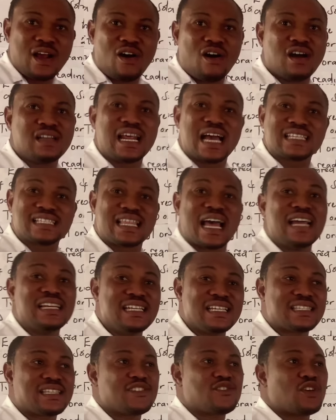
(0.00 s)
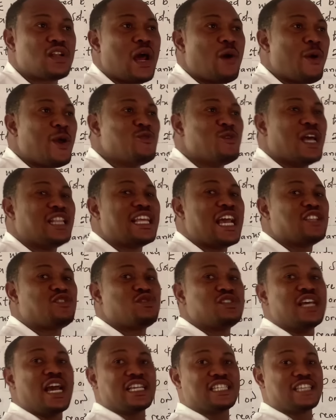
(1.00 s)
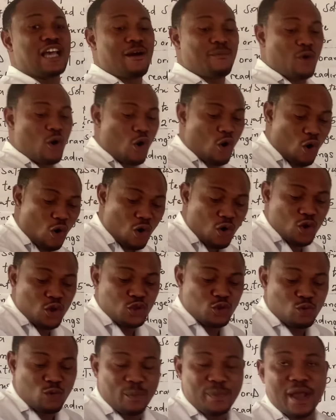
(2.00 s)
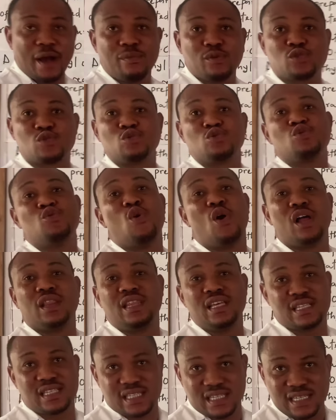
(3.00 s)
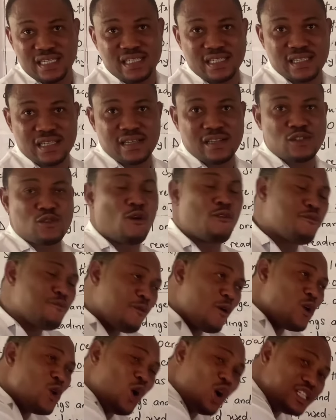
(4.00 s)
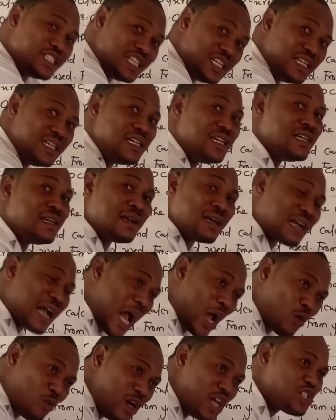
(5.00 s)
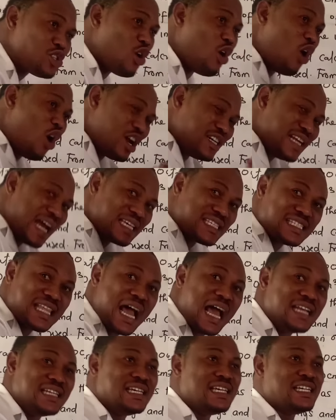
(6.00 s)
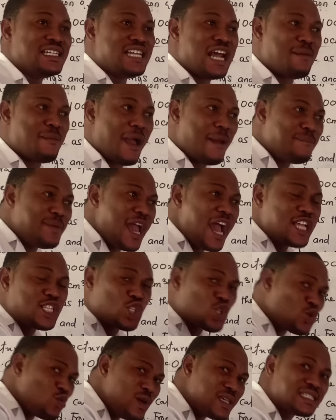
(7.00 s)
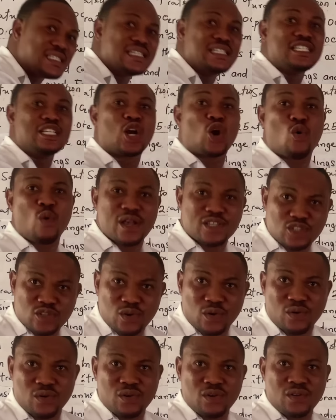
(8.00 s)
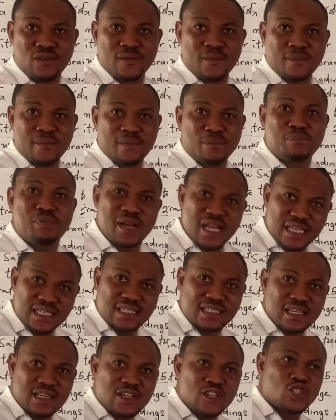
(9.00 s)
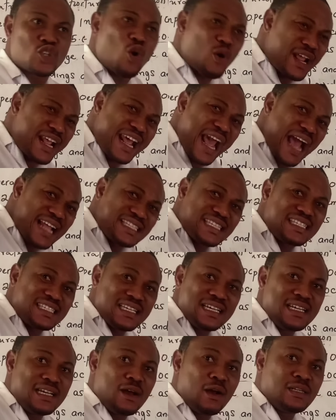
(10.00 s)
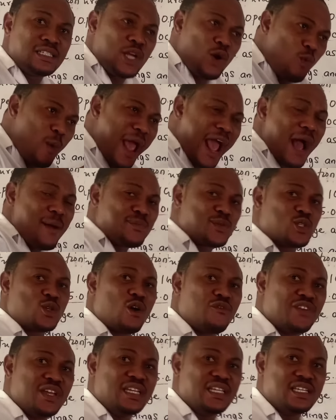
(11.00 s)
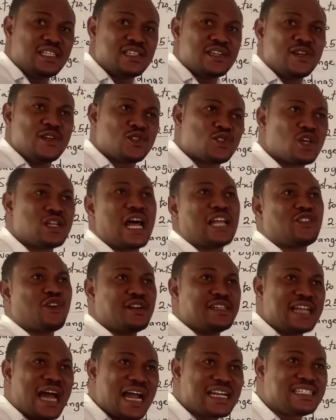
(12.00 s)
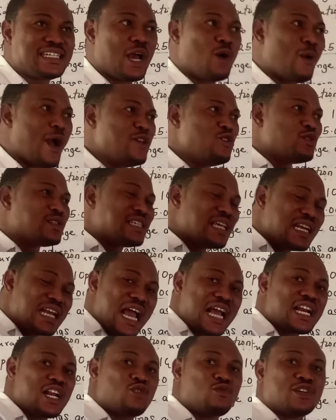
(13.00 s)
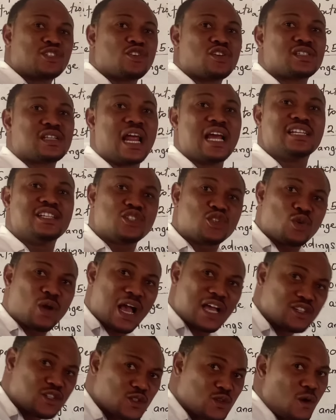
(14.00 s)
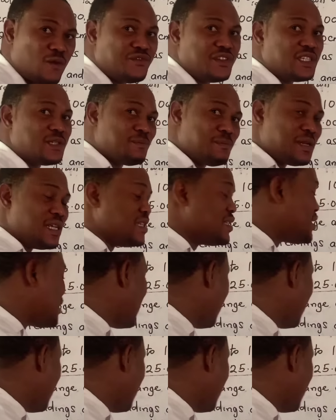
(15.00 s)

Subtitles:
Understand these things so that when you enter into the exam hall, you will be able to do all these things. So follow the calculation. Understand there might be a twist in the question. Please. So get the way I'm solving it so that on that day when you see likely questions like this, you can solve it. Please.